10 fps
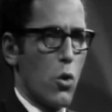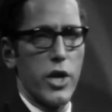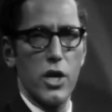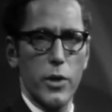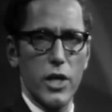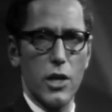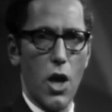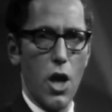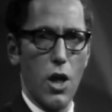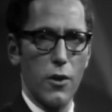We will
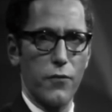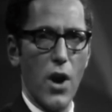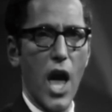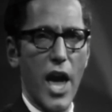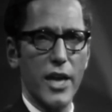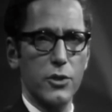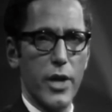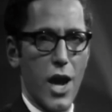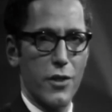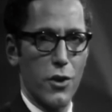all fry
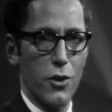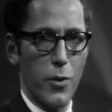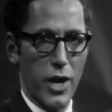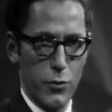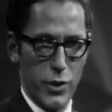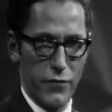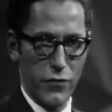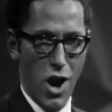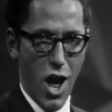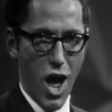together when we
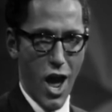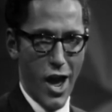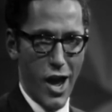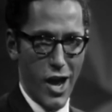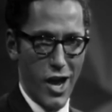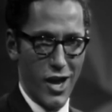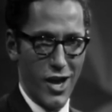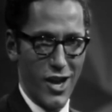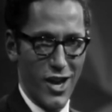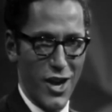
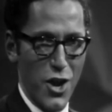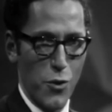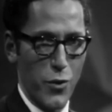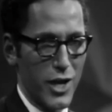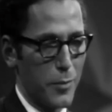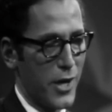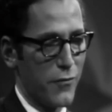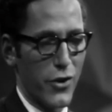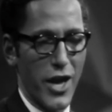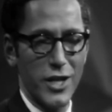fry. We'll be
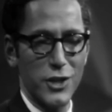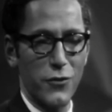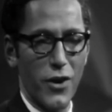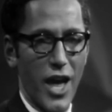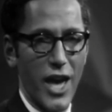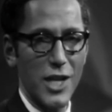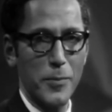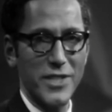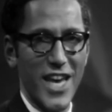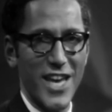French fried
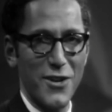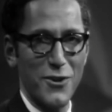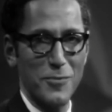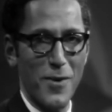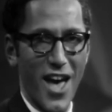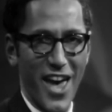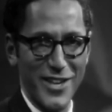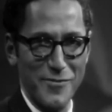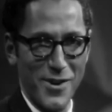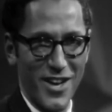potatoes by
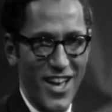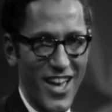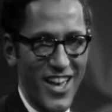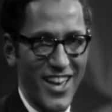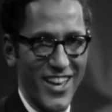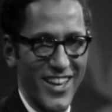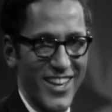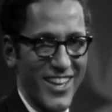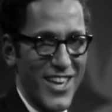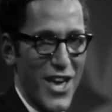and
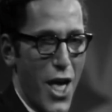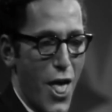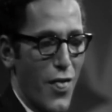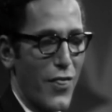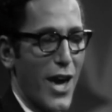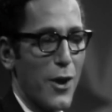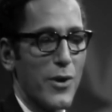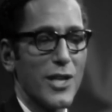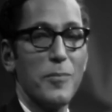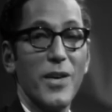by. There
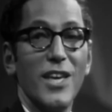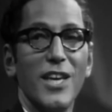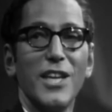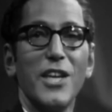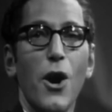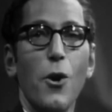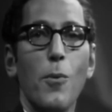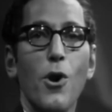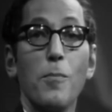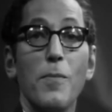will be no
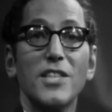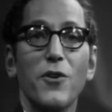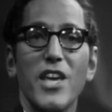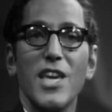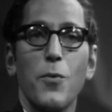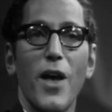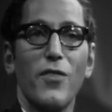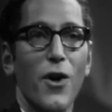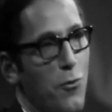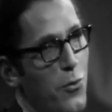more misery
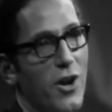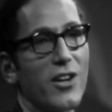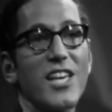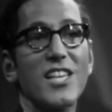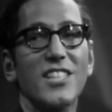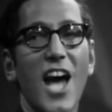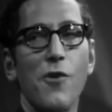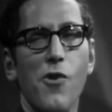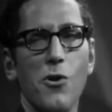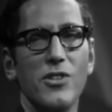when the world is
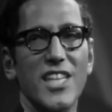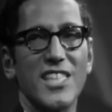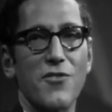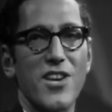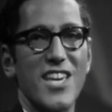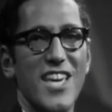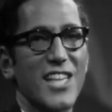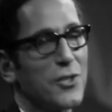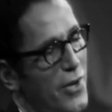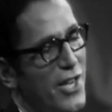our rotisserie.
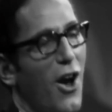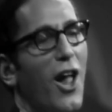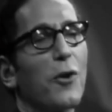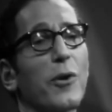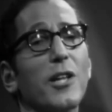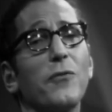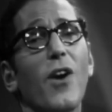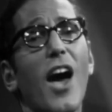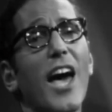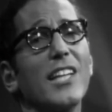Yes, we all will
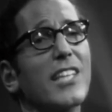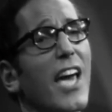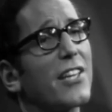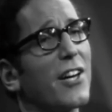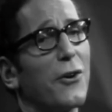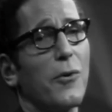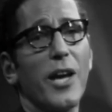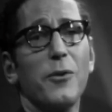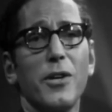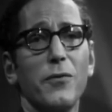fry together
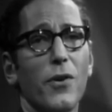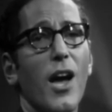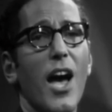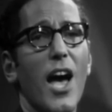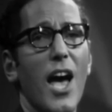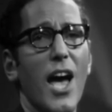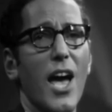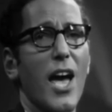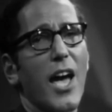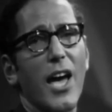when we
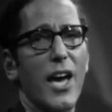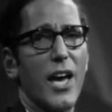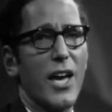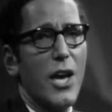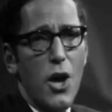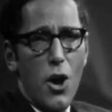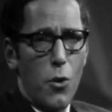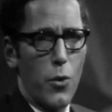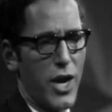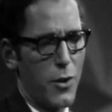fry.
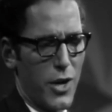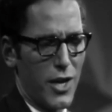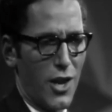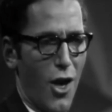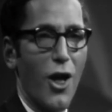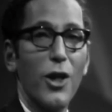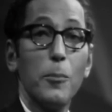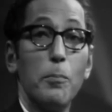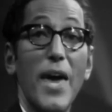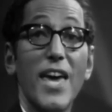We will
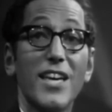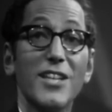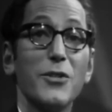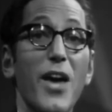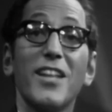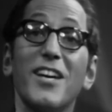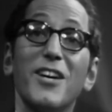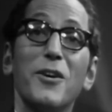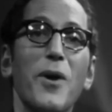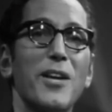all bake
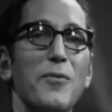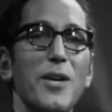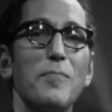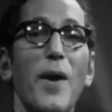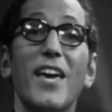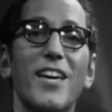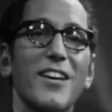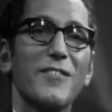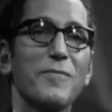together when we bake.